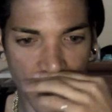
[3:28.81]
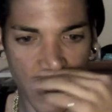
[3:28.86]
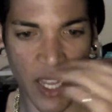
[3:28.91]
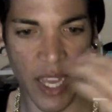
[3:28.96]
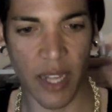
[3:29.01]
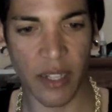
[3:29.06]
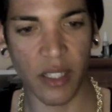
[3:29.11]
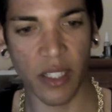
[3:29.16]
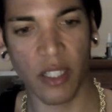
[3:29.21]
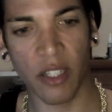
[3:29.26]

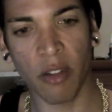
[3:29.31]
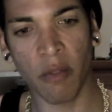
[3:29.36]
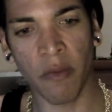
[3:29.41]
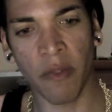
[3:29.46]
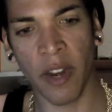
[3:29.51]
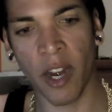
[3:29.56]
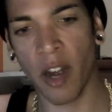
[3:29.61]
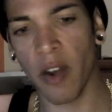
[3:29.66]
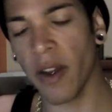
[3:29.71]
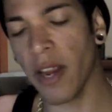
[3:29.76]
Yet still
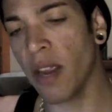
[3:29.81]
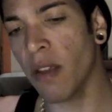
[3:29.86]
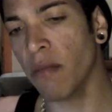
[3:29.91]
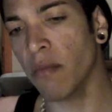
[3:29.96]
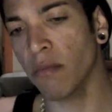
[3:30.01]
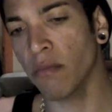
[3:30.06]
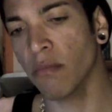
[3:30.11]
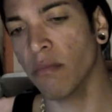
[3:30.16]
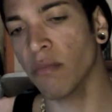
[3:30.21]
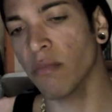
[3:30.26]
very
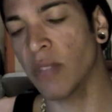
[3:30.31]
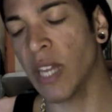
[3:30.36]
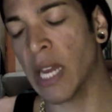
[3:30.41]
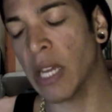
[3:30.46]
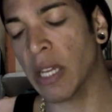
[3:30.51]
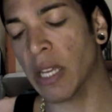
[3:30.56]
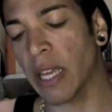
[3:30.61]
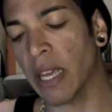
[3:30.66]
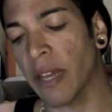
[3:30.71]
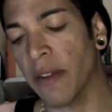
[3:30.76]

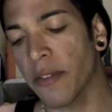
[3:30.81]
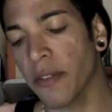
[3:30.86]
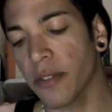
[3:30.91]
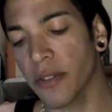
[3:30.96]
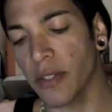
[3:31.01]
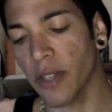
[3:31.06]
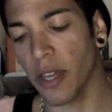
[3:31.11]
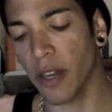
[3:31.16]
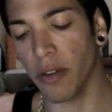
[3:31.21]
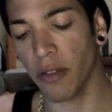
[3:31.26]
elegant,
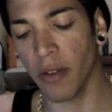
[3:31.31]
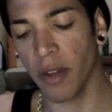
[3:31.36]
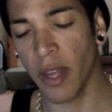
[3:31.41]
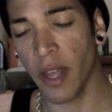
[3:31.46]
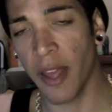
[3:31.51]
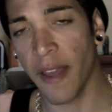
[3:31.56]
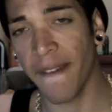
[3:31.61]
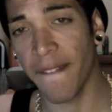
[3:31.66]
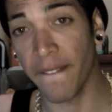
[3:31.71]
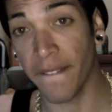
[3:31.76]
so
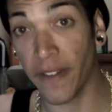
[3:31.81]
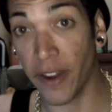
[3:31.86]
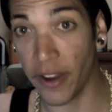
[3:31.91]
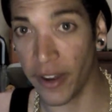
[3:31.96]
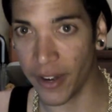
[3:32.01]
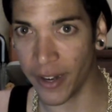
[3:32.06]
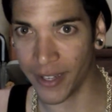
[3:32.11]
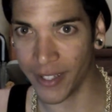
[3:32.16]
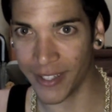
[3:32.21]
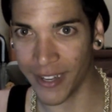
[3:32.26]

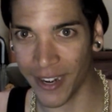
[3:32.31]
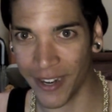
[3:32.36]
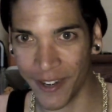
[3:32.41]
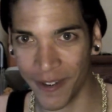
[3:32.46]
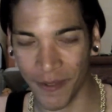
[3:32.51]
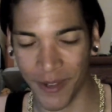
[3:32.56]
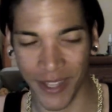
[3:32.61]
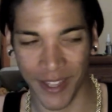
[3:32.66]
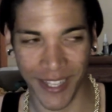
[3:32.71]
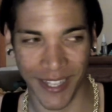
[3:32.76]
very
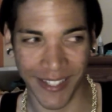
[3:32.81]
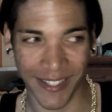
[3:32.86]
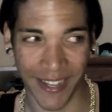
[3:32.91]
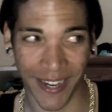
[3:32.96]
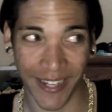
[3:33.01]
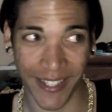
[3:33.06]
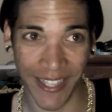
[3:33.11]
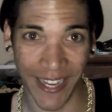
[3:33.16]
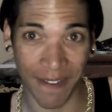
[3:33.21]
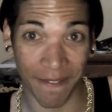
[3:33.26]
excited what these
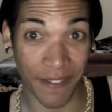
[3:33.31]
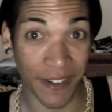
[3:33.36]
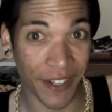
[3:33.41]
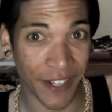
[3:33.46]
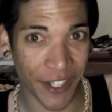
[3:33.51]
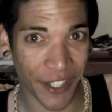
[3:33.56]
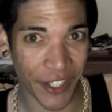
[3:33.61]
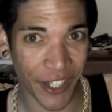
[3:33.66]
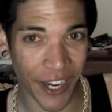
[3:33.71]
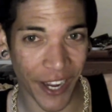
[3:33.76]
ladies have to
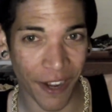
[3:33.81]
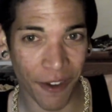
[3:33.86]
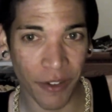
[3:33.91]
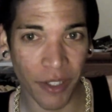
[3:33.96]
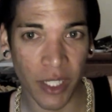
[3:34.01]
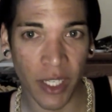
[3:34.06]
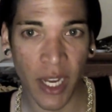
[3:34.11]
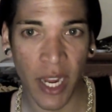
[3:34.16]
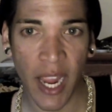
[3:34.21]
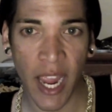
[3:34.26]
dish
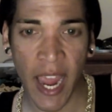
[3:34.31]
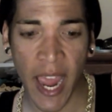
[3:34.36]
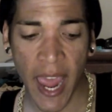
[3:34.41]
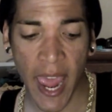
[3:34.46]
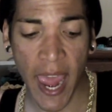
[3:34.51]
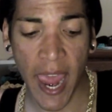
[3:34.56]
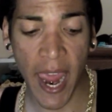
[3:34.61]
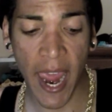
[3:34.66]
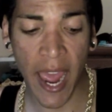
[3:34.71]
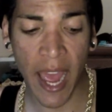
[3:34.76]
out.
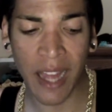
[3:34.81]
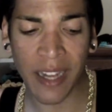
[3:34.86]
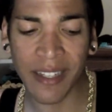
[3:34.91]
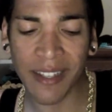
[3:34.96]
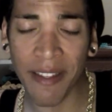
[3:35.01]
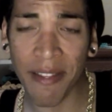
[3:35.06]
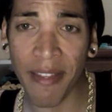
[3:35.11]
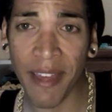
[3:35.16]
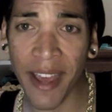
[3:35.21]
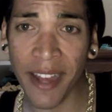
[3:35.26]
And
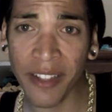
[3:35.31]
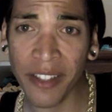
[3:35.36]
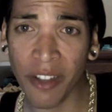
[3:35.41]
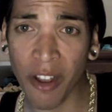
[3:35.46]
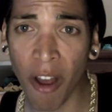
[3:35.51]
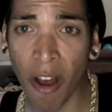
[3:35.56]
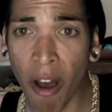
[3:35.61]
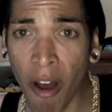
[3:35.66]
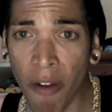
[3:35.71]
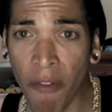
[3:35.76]
that's
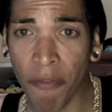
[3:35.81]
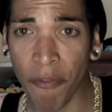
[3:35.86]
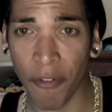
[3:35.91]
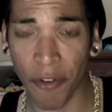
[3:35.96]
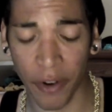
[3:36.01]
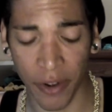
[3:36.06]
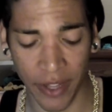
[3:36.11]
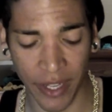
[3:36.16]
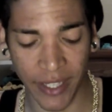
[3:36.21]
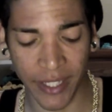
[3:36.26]
all
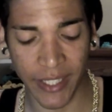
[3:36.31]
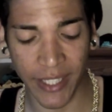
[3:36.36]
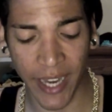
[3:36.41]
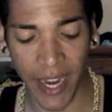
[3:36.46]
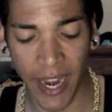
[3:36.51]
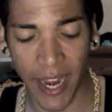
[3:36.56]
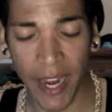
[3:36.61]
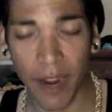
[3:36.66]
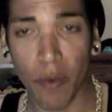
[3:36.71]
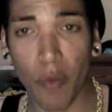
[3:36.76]
for the
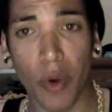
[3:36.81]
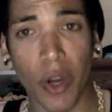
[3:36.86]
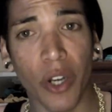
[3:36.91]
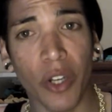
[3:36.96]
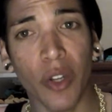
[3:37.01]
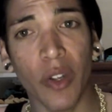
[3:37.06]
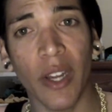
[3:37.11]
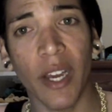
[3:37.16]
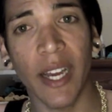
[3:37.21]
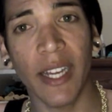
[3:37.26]
day. What do
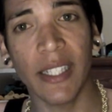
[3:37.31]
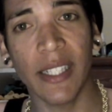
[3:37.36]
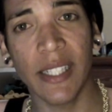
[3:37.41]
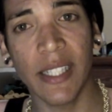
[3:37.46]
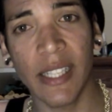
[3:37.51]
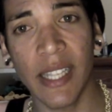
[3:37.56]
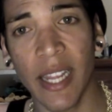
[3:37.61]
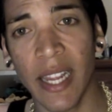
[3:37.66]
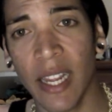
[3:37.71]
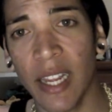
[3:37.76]
you guys
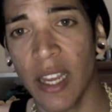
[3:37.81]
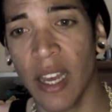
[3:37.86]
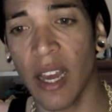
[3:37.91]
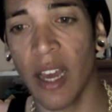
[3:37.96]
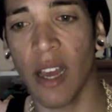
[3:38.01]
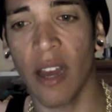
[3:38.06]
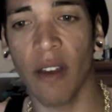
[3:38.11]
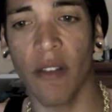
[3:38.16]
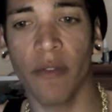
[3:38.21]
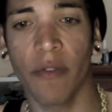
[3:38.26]
think
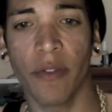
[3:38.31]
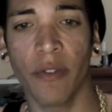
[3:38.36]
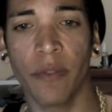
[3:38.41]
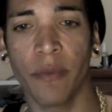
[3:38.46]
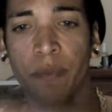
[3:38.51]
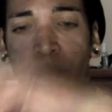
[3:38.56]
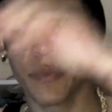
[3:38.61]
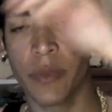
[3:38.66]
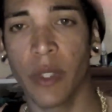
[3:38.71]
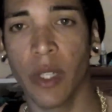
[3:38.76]
of
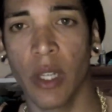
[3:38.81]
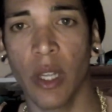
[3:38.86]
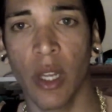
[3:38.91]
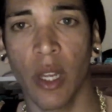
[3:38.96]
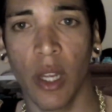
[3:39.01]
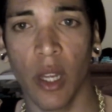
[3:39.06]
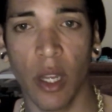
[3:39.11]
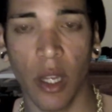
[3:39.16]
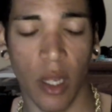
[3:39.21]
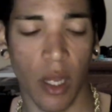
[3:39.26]

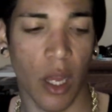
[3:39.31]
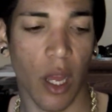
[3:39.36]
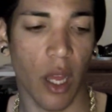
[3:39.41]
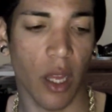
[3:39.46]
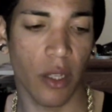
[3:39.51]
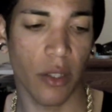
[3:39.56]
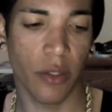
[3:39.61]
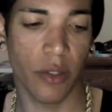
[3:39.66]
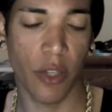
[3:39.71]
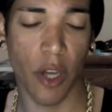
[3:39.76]

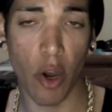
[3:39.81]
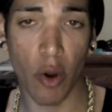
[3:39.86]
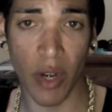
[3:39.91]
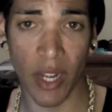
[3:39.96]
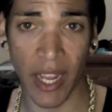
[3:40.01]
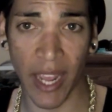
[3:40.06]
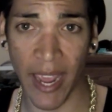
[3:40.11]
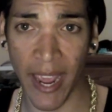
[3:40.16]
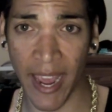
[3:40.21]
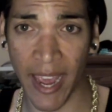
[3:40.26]

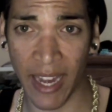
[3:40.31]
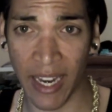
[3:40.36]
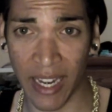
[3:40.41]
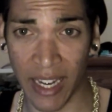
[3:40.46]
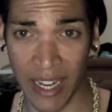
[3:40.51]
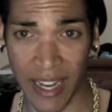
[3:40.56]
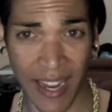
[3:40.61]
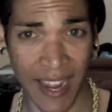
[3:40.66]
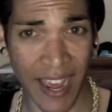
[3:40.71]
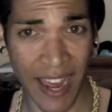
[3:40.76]
Tony Ann
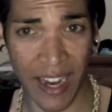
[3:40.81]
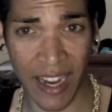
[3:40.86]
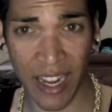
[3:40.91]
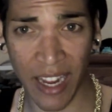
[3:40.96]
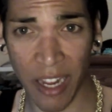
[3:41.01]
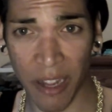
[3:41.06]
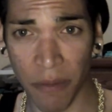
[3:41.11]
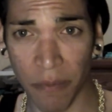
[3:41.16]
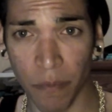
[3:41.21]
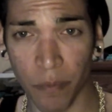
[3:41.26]
and
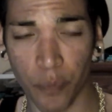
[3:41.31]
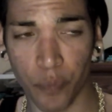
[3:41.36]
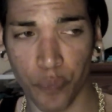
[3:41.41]
Hyeri,